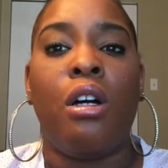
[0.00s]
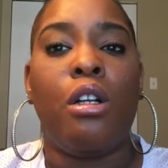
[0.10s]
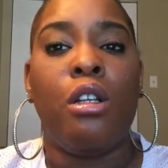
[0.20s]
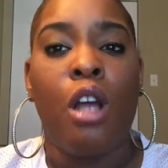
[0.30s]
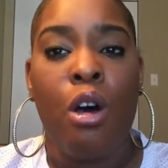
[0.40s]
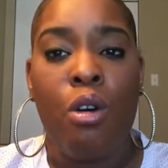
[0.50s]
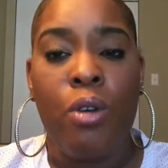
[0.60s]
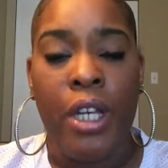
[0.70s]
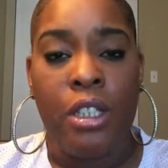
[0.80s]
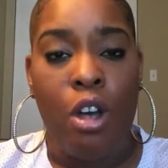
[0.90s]
Glow
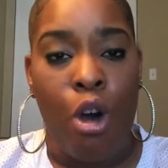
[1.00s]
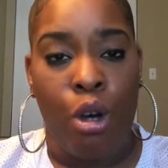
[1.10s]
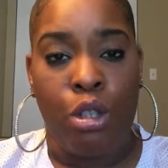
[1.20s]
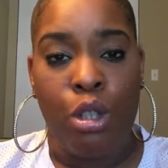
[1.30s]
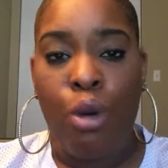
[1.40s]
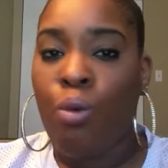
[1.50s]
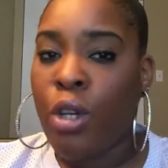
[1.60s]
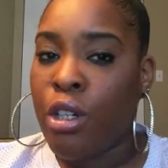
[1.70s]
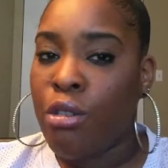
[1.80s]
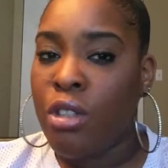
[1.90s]
is also
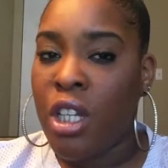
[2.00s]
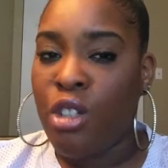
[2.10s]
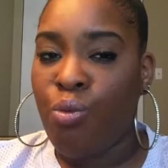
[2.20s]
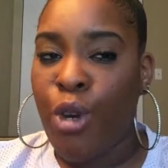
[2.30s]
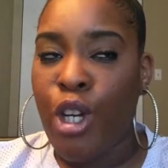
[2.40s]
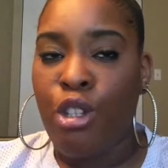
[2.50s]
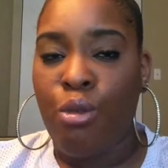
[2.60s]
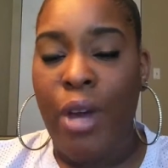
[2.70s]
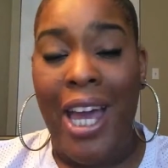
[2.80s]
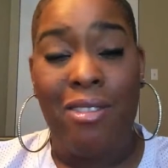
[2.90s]
one of those things where
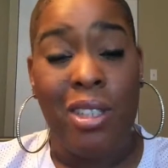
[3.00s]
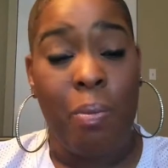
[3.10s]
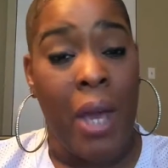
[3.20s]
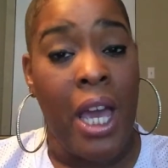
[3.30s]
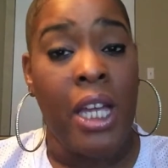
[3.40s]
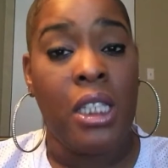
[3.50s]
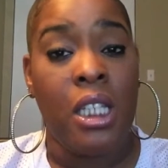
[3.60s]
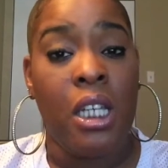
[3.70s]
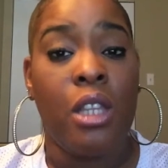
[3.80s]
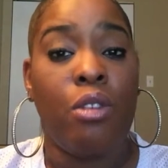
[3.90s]
you have to pay
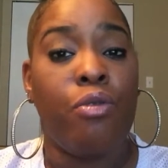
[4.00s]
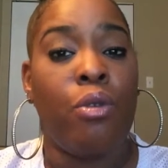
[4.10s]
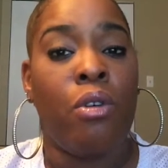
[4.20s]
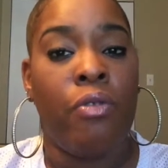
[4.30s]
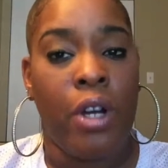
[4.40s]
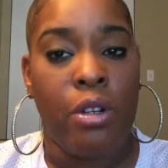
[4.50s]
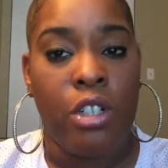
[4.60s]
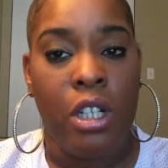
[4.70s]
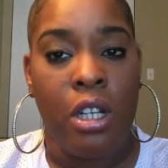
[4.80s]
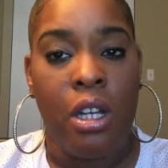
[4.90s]
to get the full
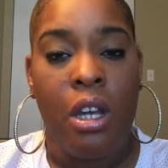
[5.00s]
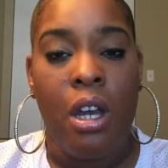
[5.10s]
version.